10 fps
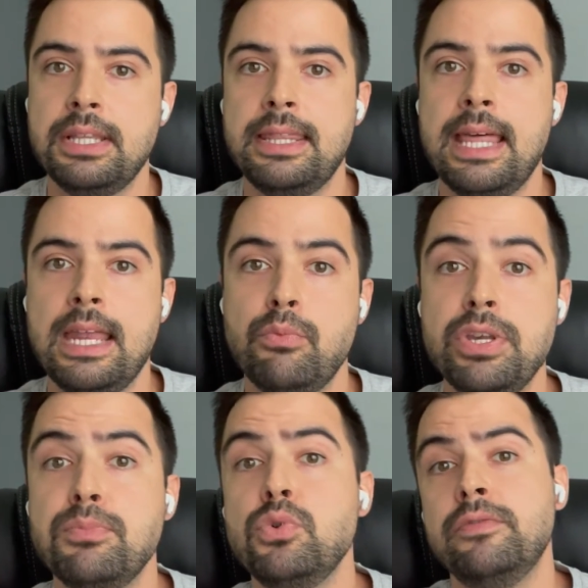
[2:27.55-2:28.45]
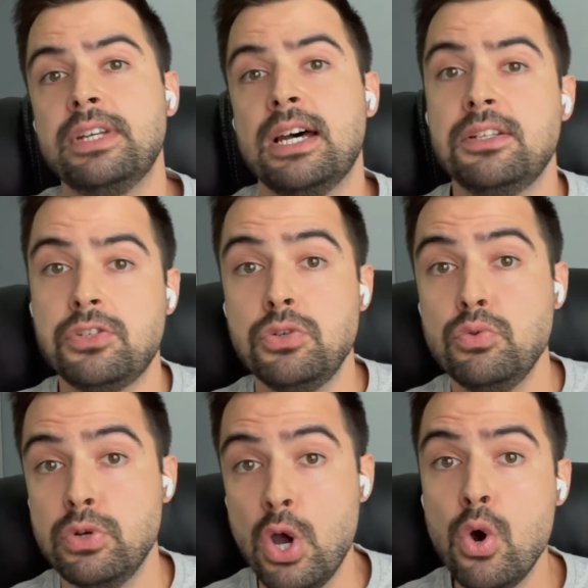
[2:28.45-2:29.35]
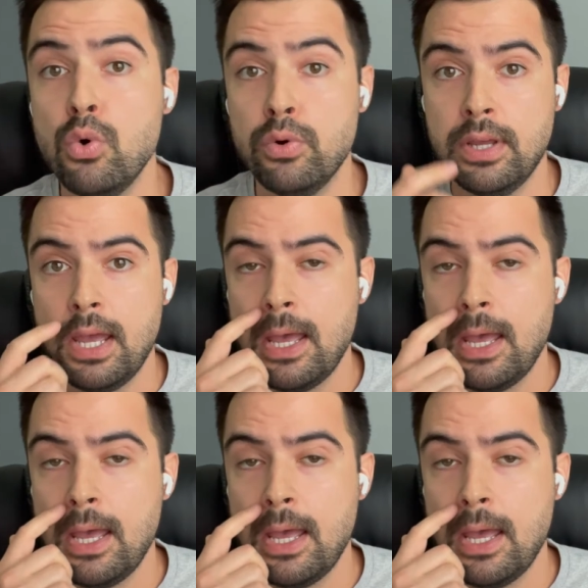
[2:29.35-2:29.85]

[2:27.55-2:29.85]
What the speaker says: Then we moved on to Node.